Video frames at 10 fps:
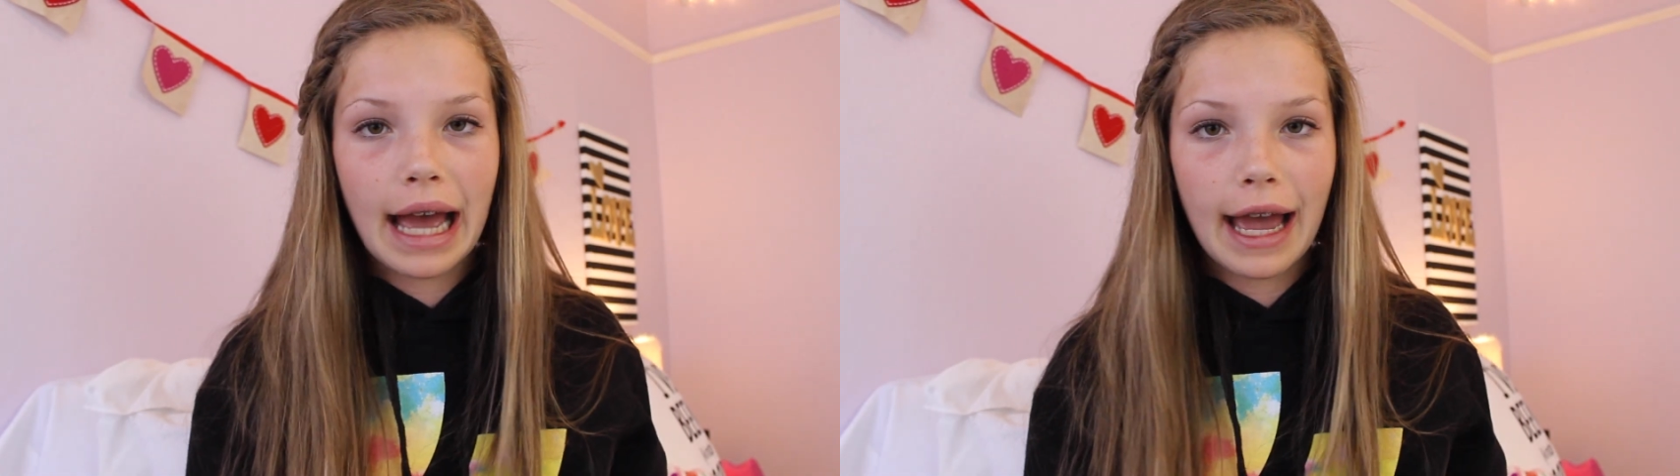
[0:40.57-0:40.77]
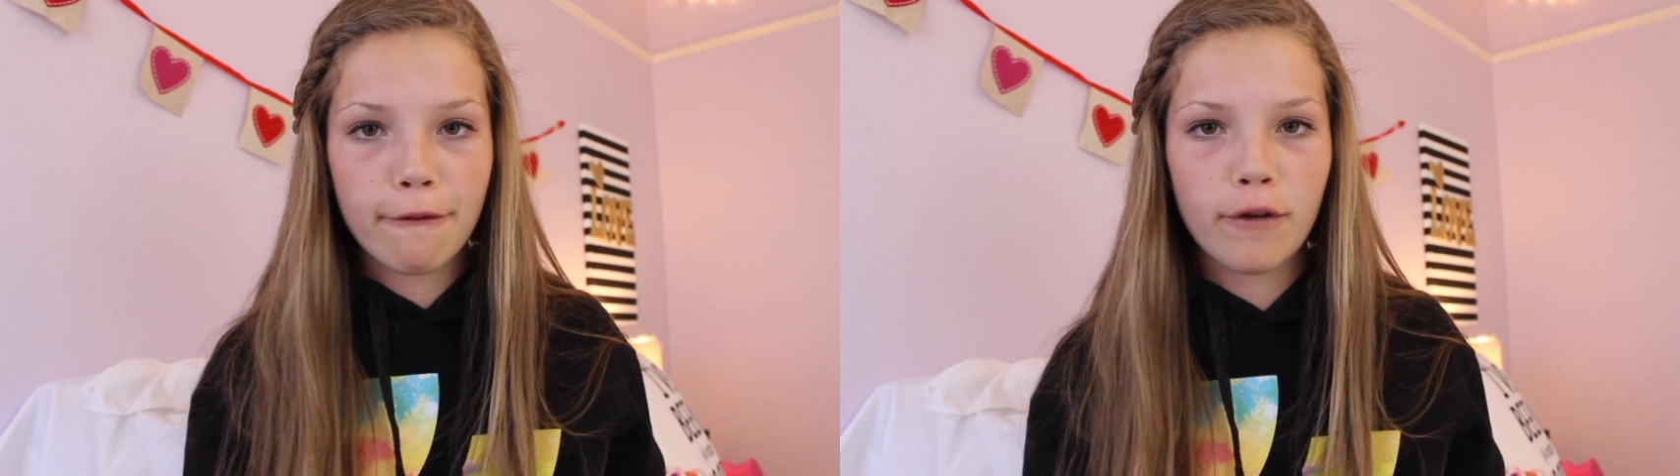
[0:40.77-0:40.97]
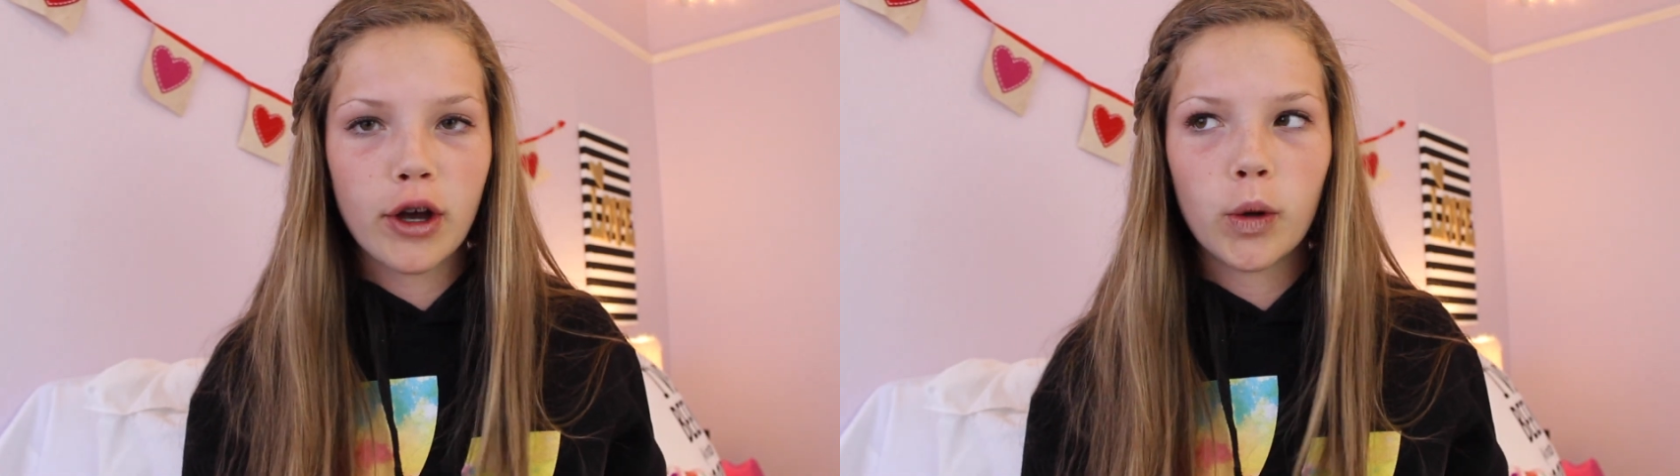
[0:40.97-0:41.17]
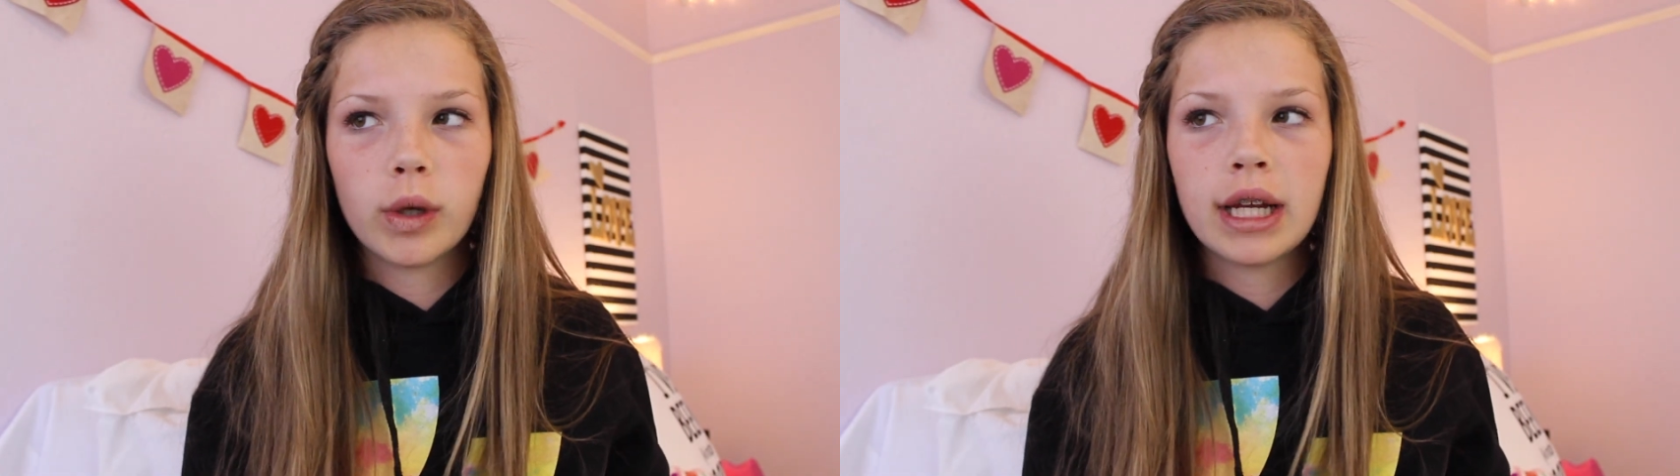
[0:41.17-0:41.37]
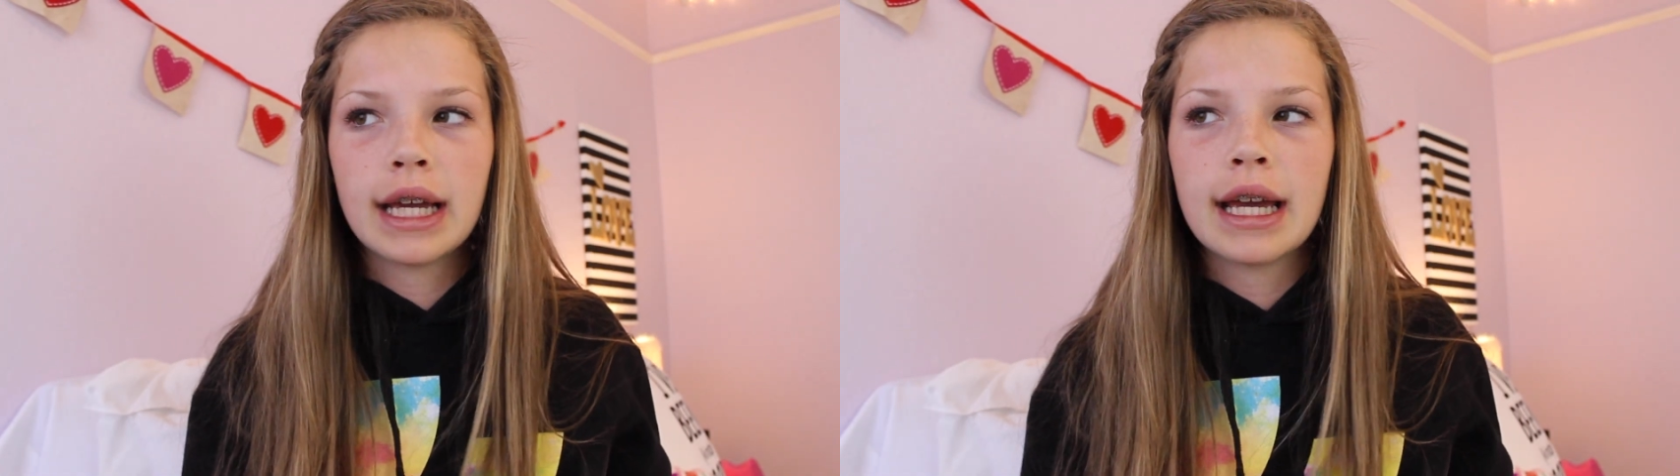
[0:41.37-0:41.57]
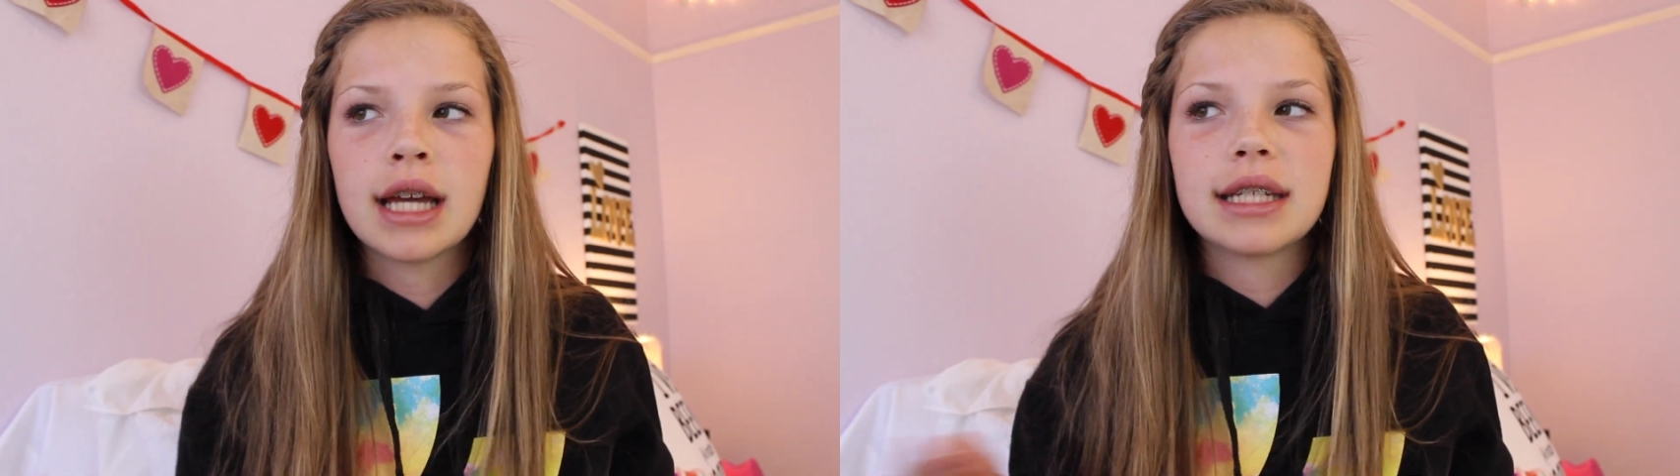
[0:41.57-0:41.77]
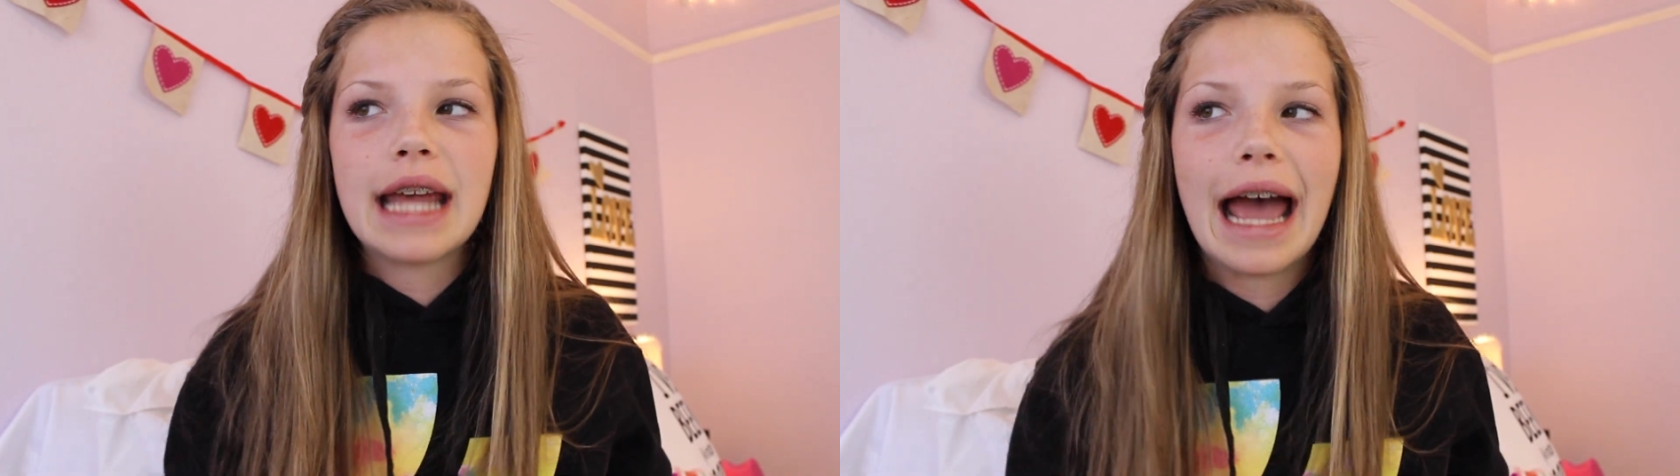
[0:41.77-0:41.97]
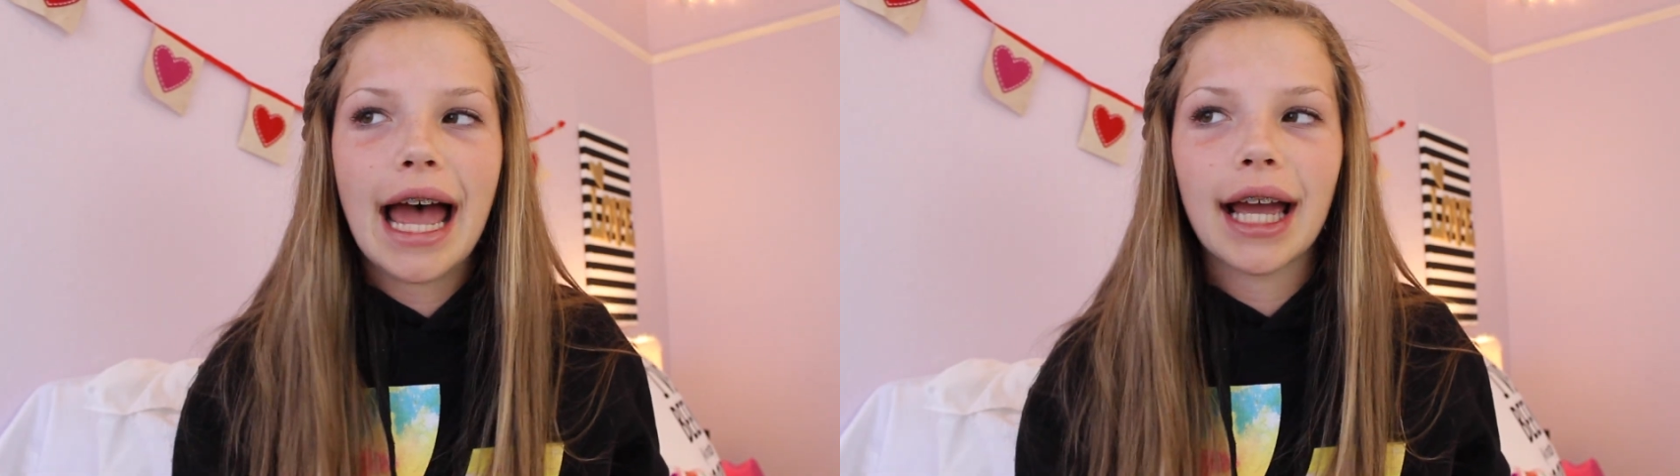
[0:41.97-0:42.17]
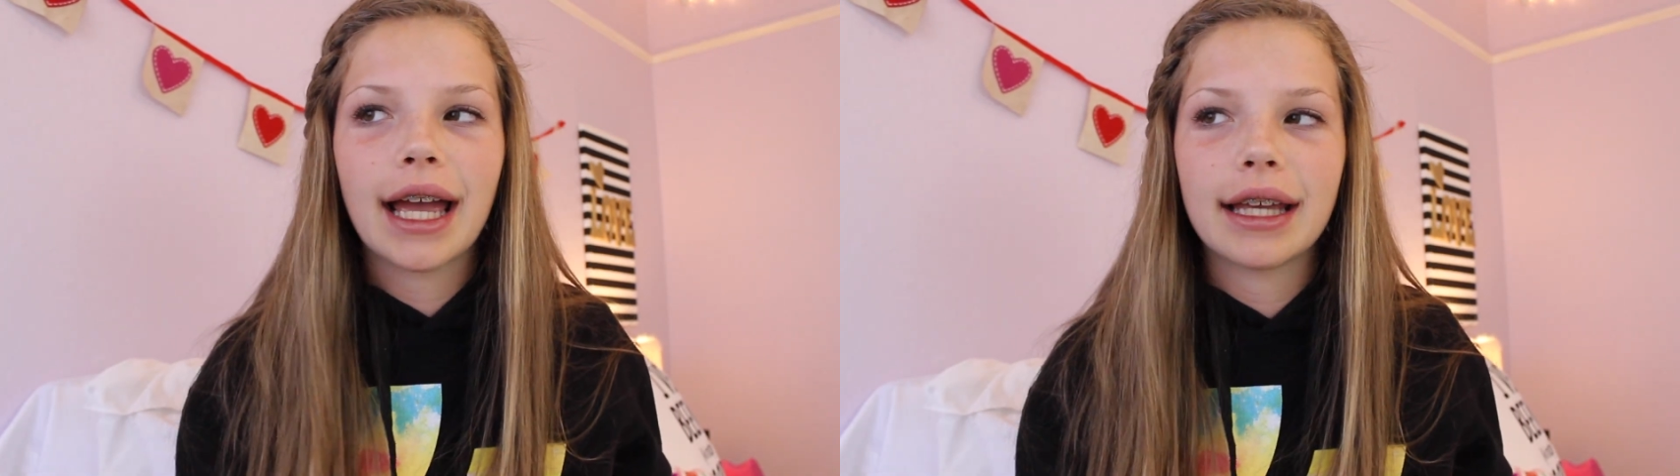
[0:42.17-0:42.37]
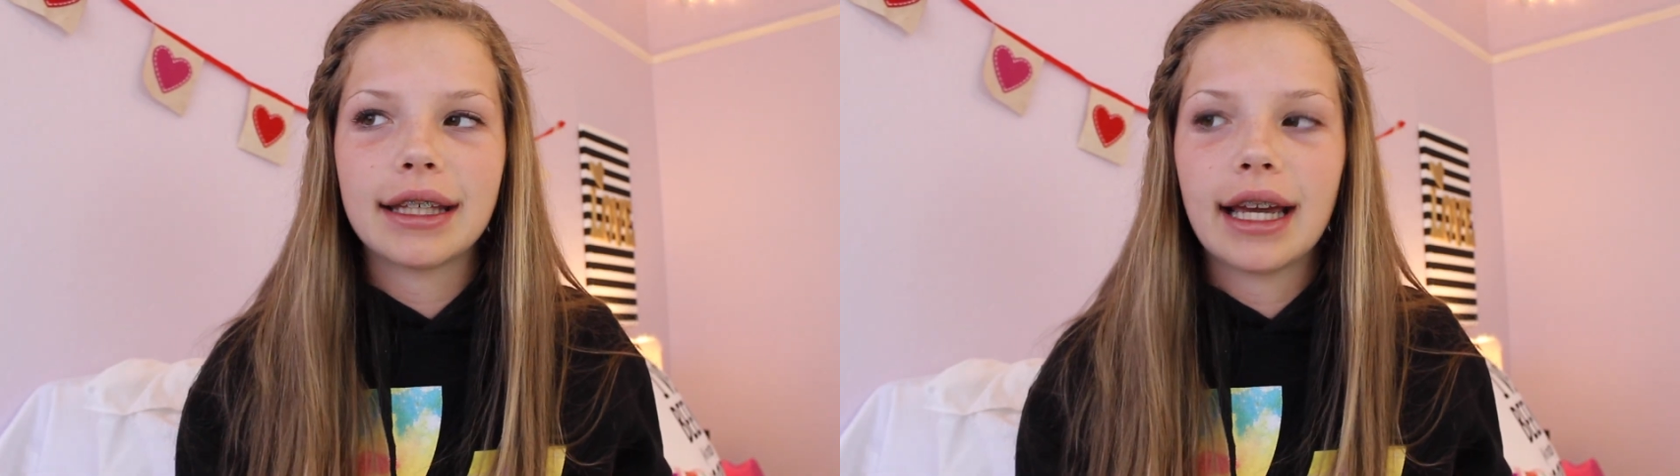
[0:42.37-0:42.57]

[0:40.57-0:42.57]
iPhone tag.